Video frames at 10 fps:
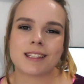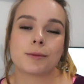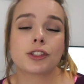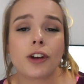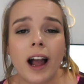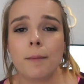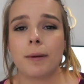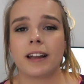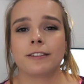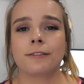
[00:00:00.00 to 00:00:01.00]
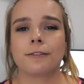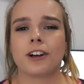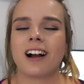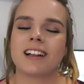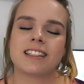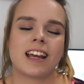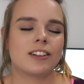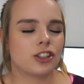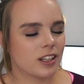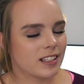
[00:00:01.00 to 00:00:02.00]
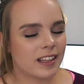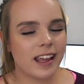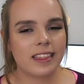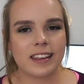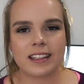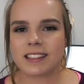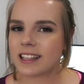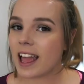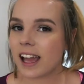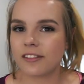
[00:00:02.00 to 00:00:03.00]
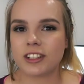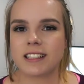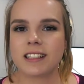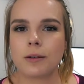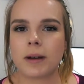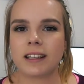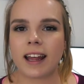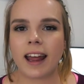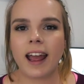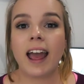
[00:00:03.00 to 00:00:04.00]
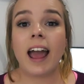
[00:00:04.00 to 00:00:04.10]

subscribe button for content just like this every single Monday.